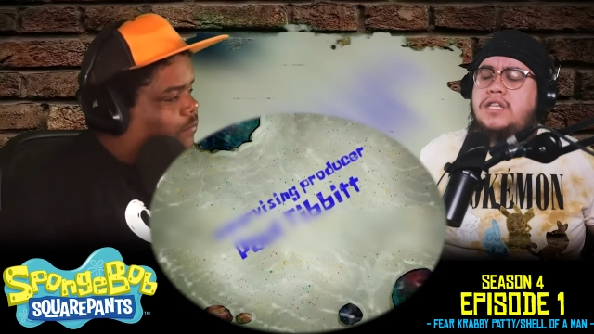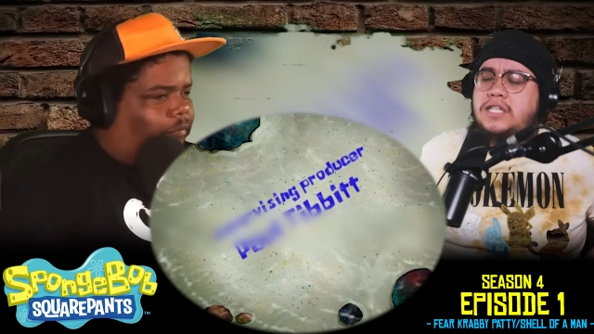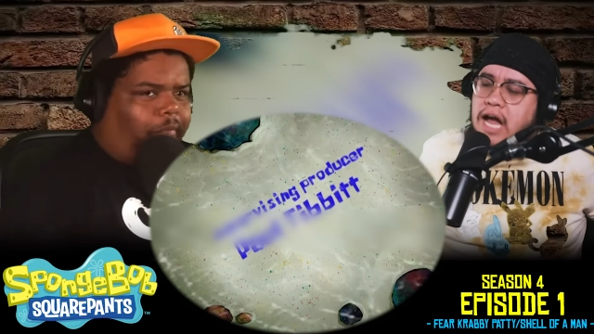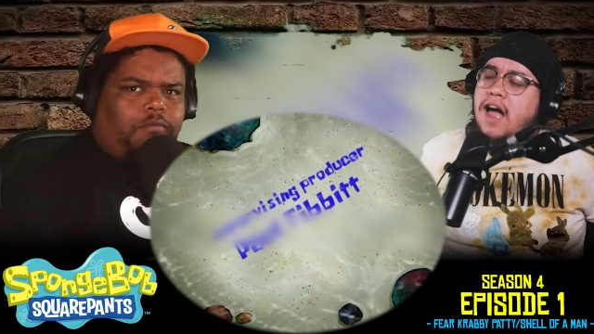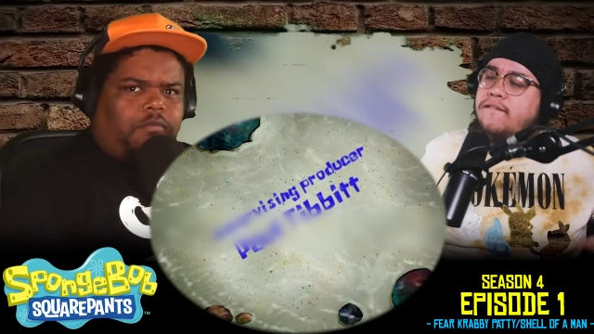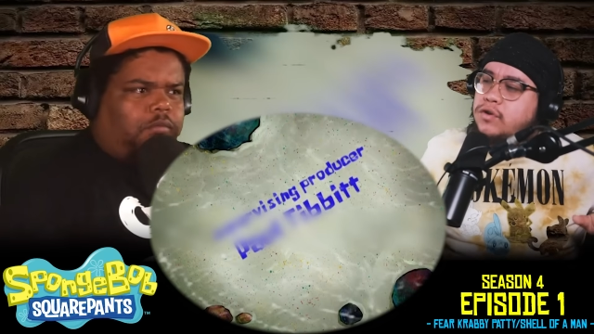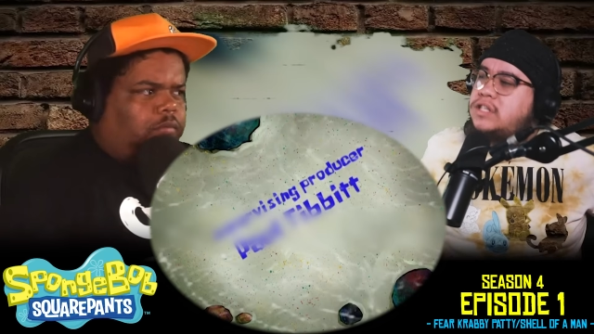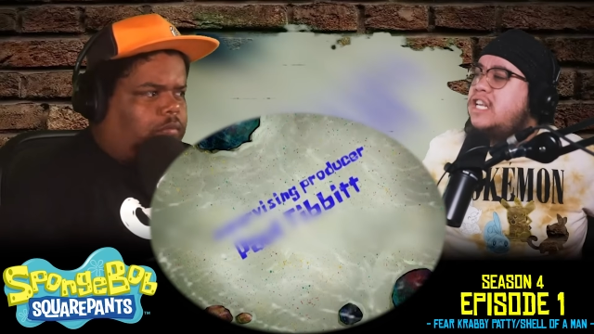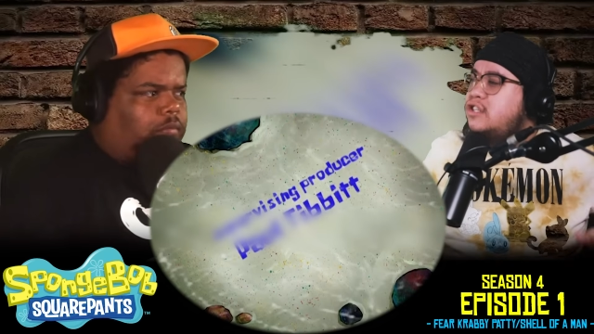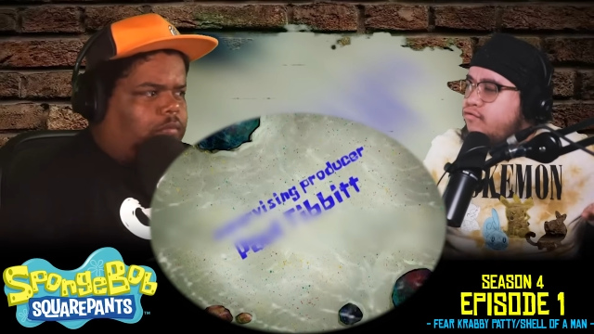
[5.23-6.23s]
Speaker 1: It's time
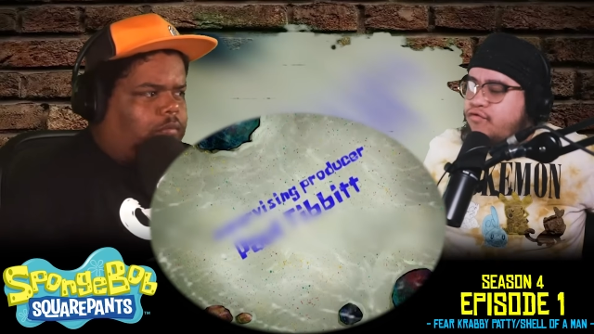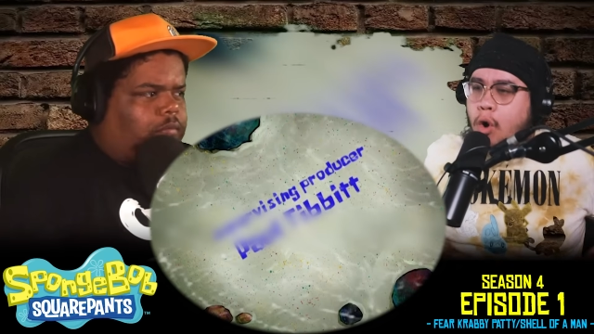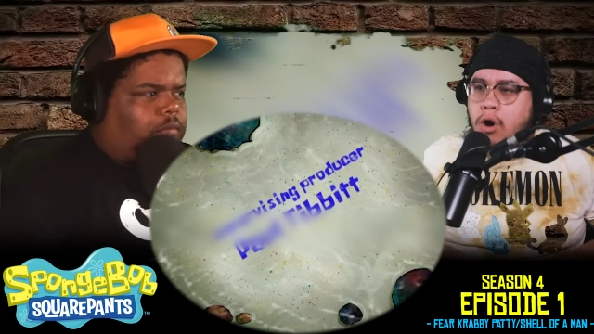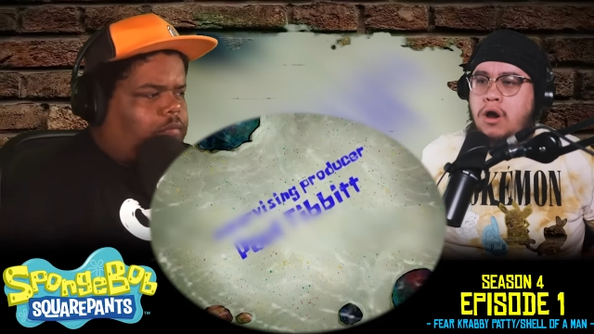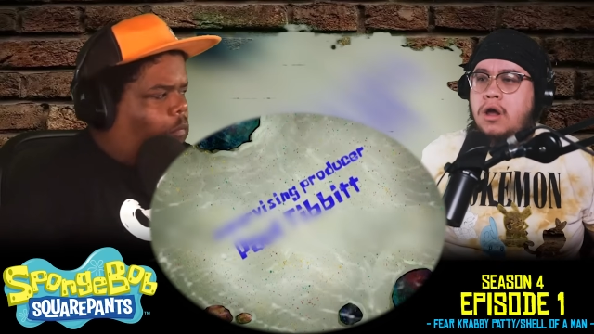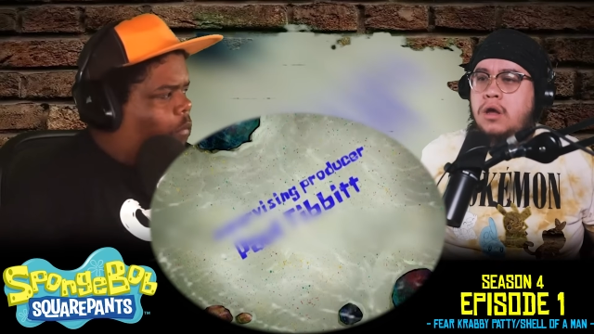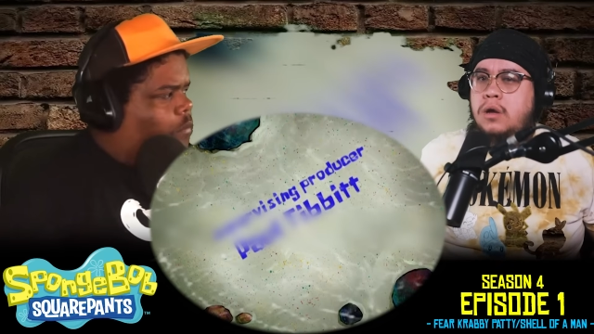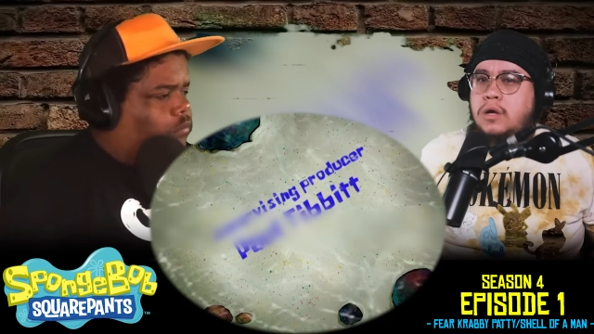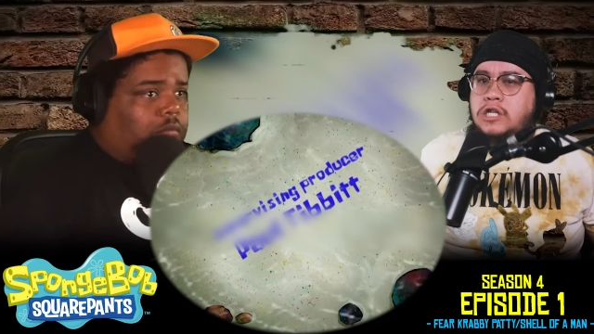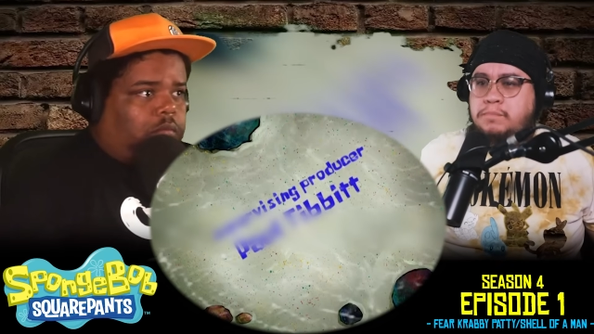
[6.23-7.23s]
for season 4 of
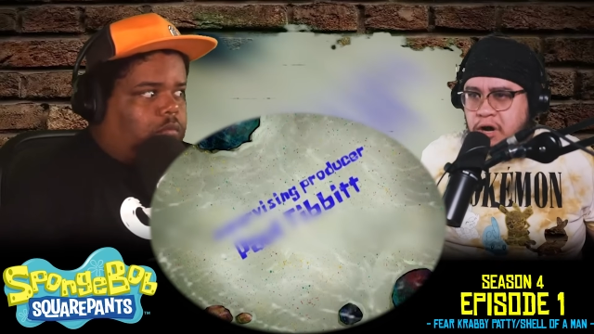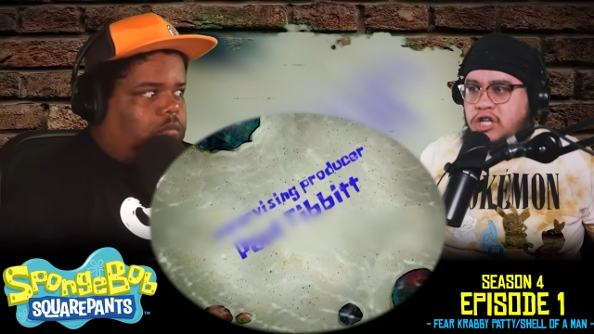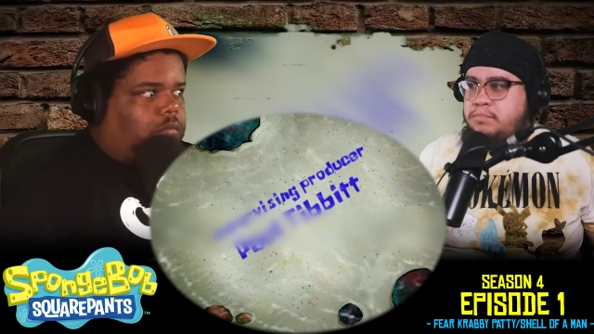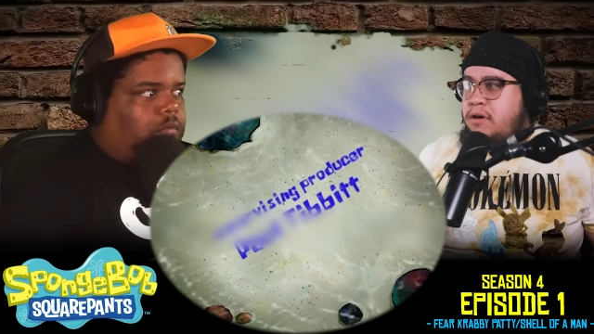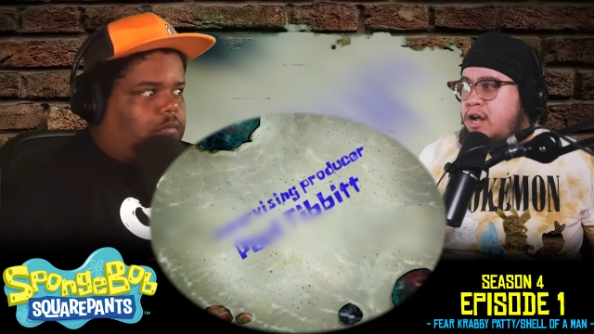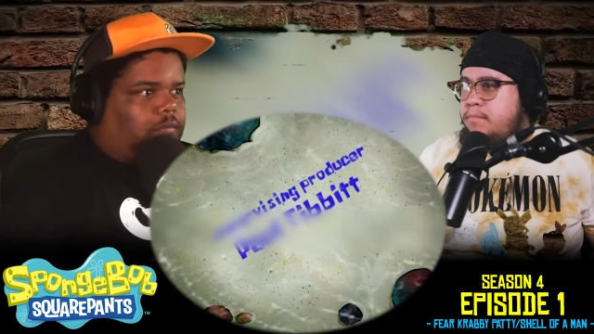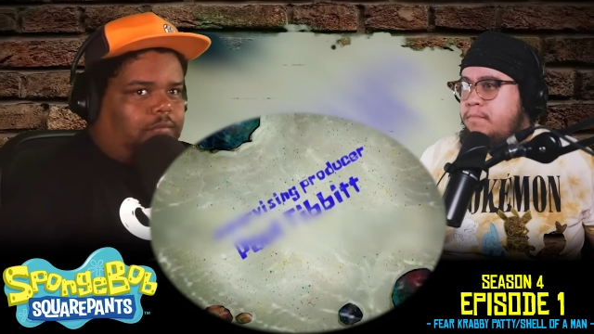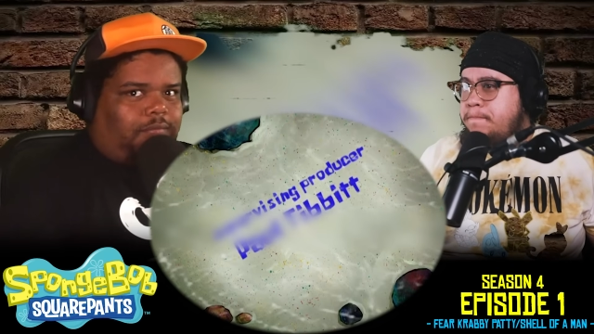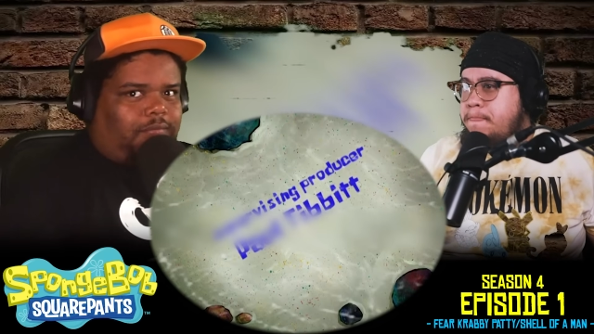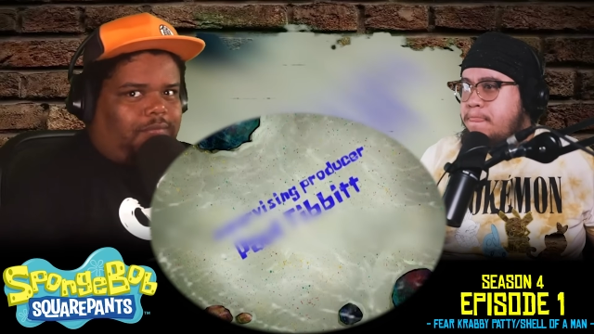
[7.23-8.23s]
SpongeBob.